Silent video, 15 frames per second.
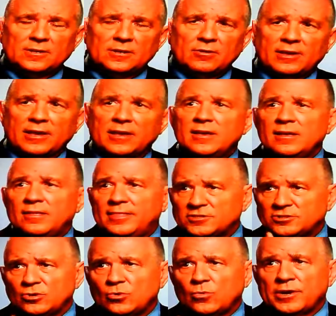Okay, that's
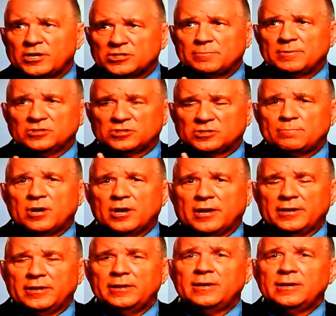the way it's been spun.
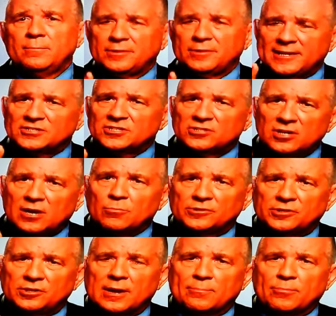But that's not what
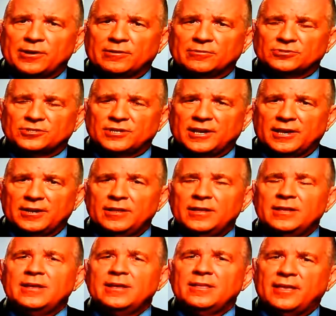the operator said.
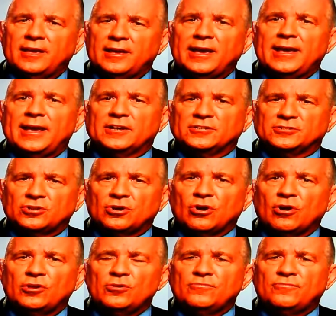They asked, "Are
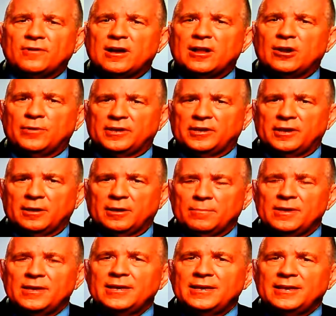you following him?"
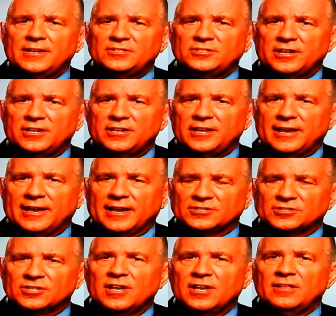He said, "Yes."
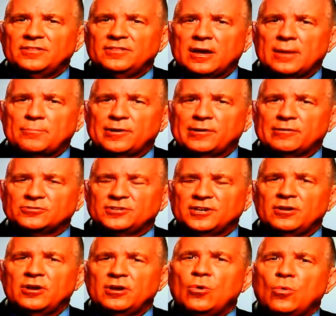the operator said,
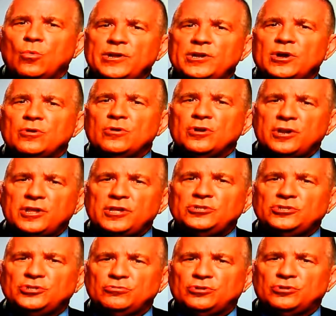we don't need
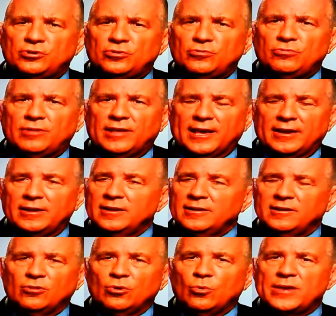you to do that.
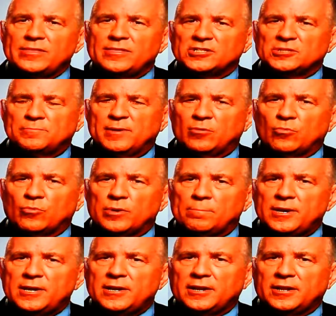Now, the way that's been
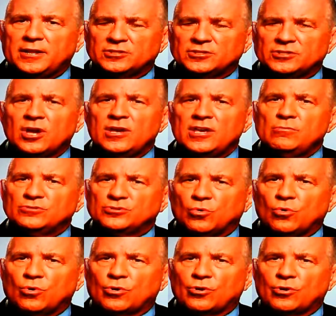repeated is he was
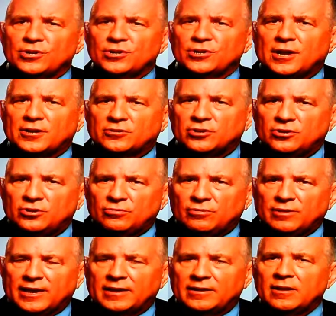ordered not to do
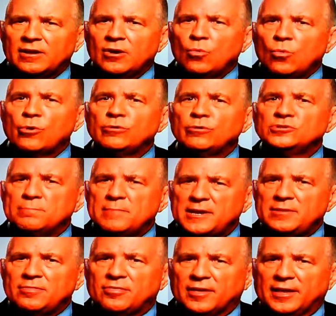that. Words
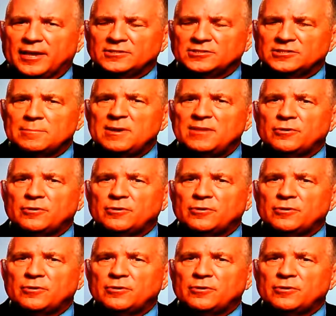mean things. It's the same mean thing.